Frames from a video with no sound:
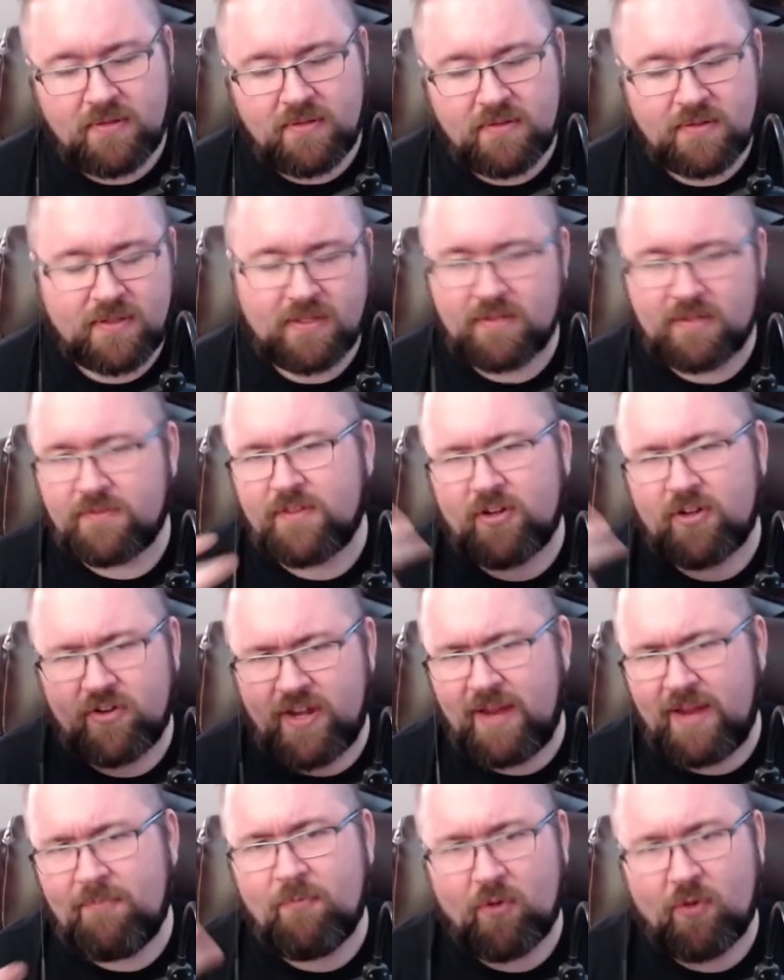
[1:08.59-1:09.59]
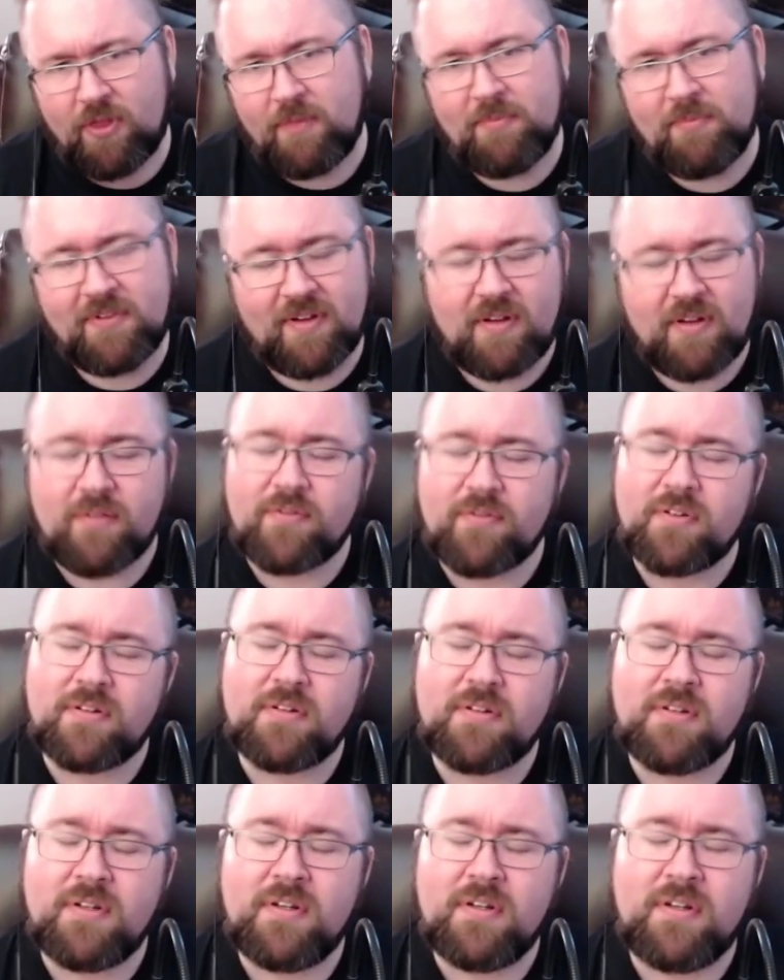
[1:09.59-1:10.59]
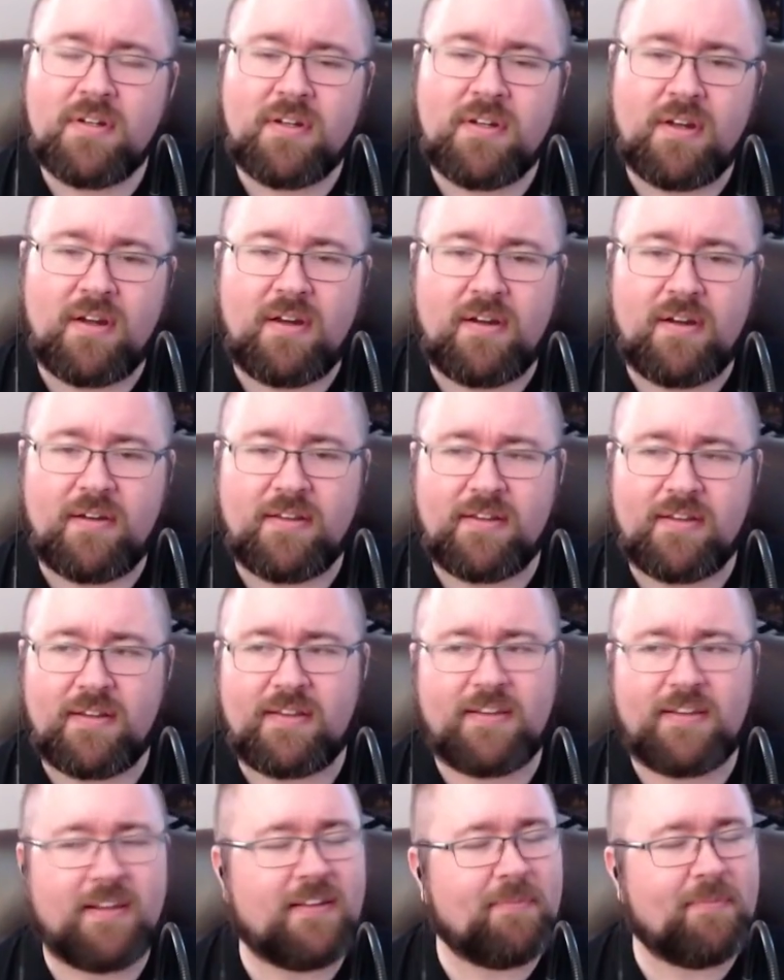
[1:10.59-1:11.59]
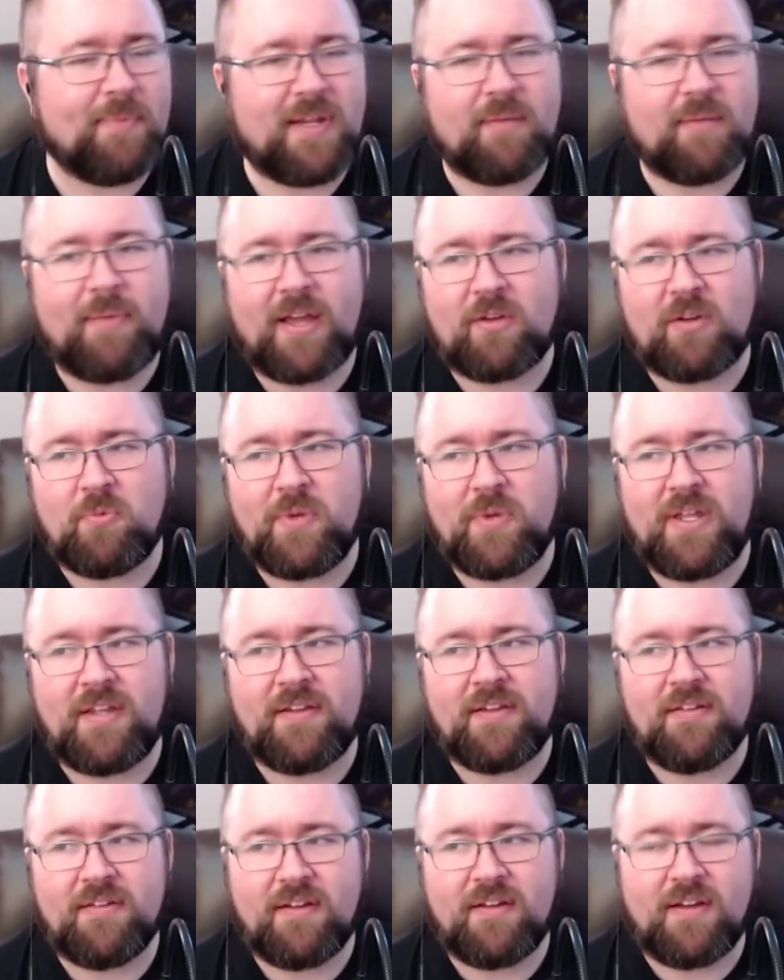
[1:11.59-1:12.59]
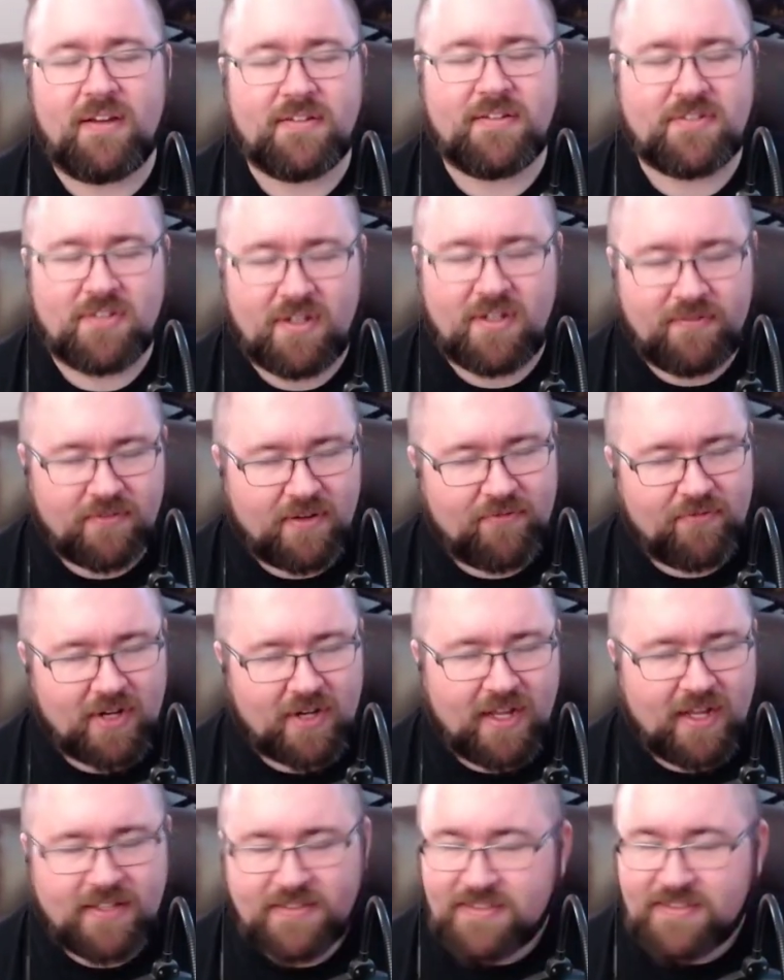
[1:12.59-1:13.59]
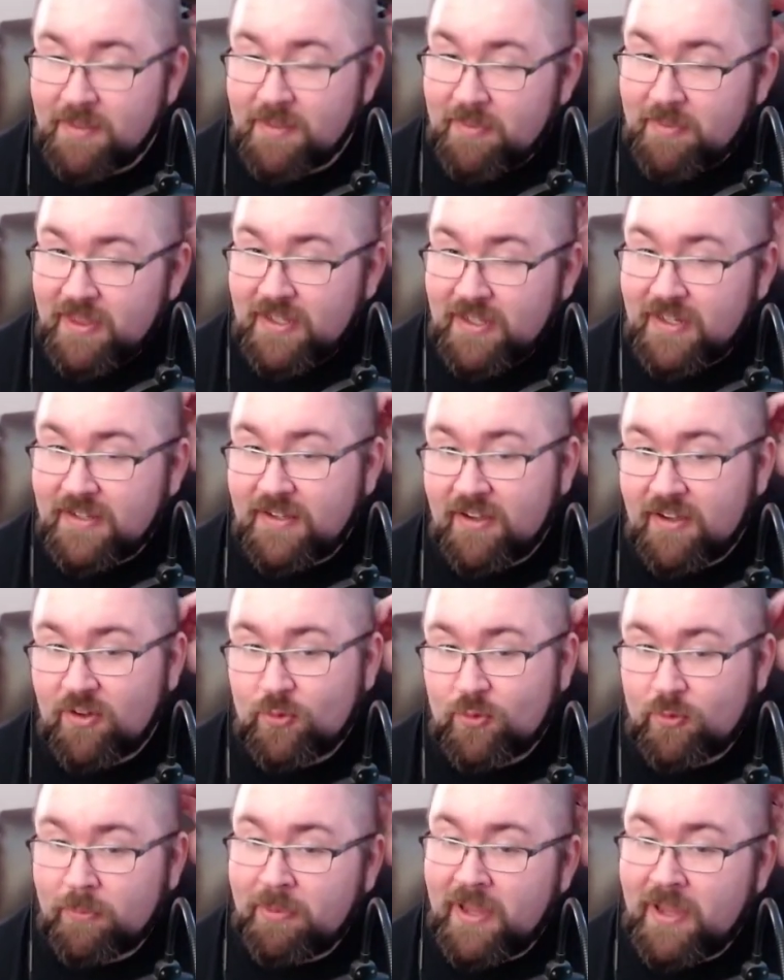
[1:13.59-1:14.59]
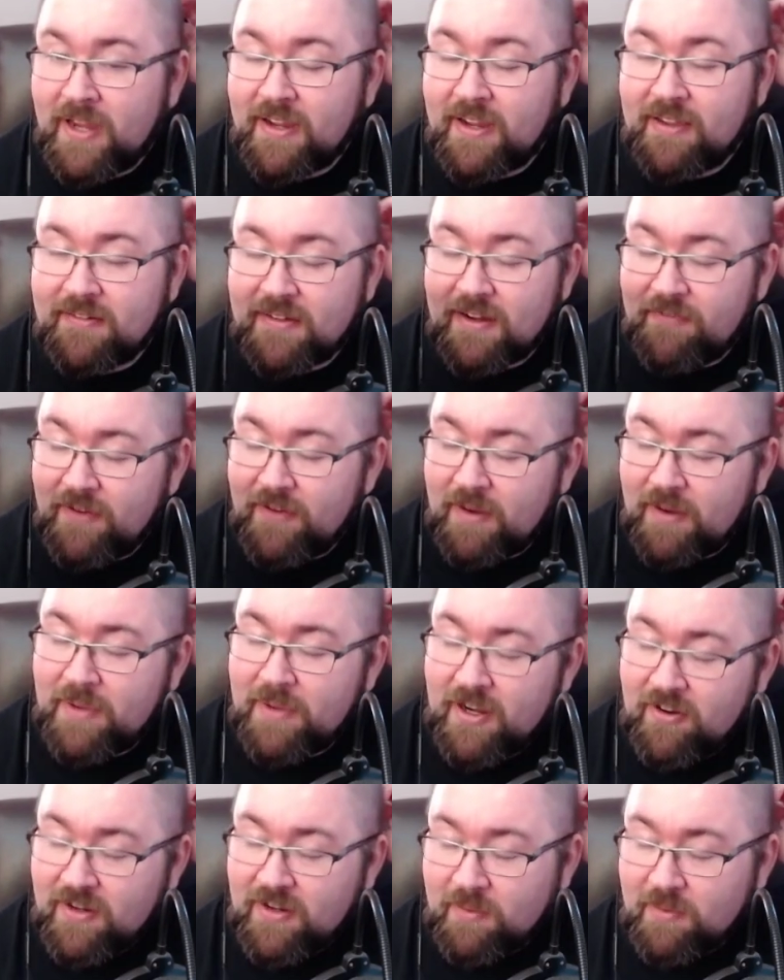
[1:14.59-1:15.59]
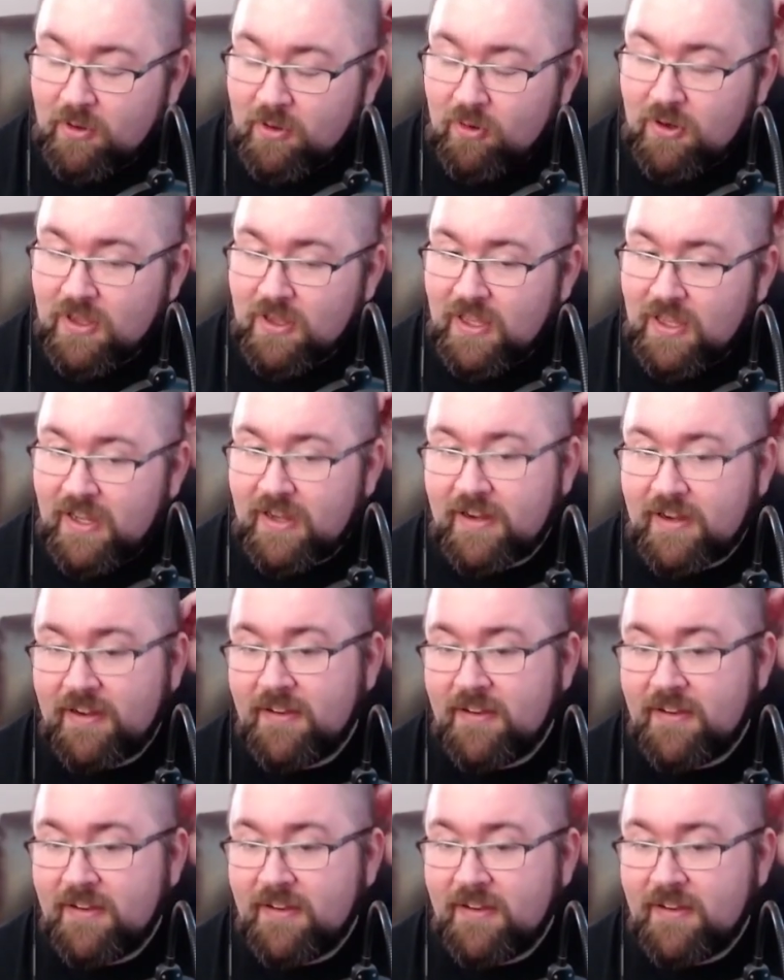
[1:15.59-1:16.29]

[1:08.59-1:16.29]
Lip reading: Their name for themselves. It's been about a week, so I've forgotten some of the details. We're playing as a vampire named Loralai.